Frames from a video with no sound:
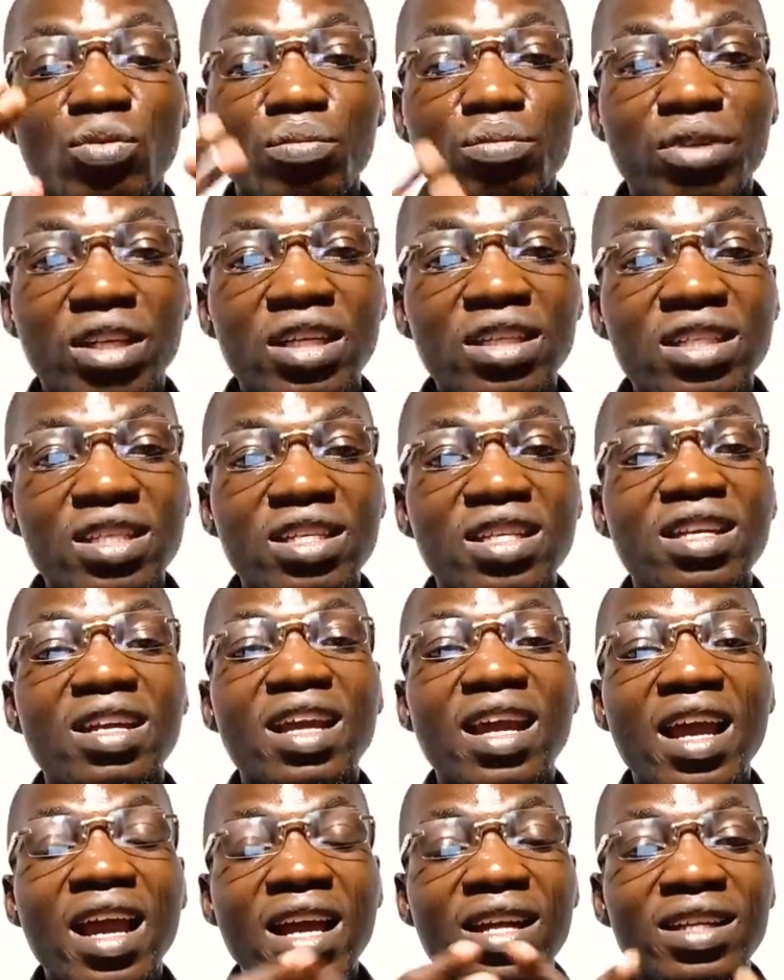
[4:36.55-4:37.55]
bathe
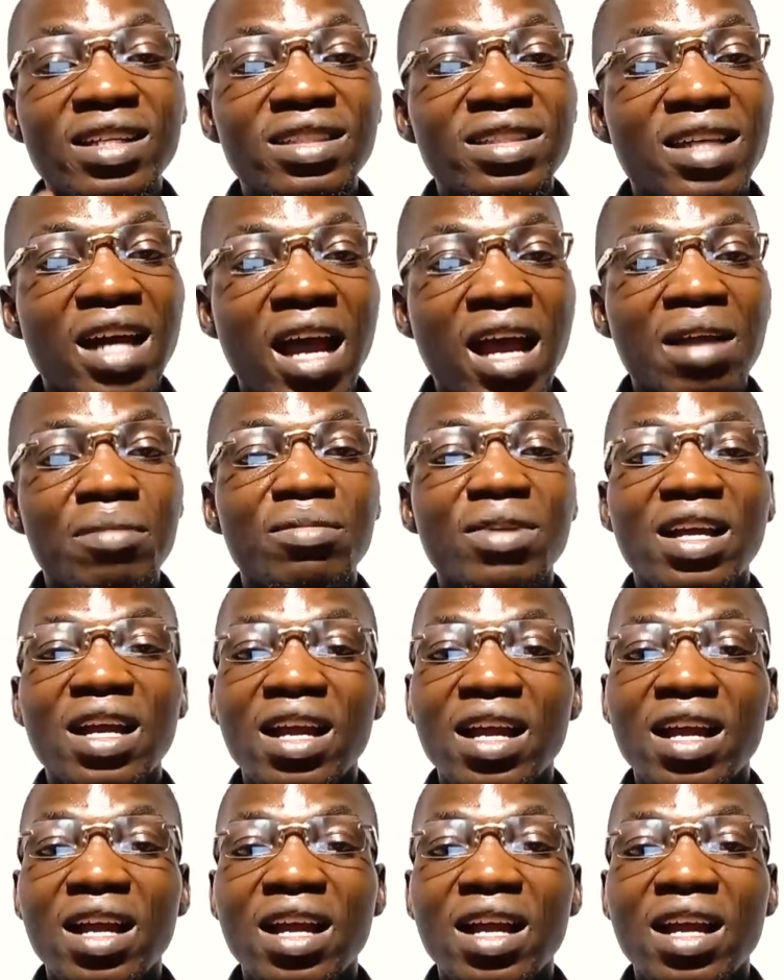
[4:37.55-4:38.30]
anytime,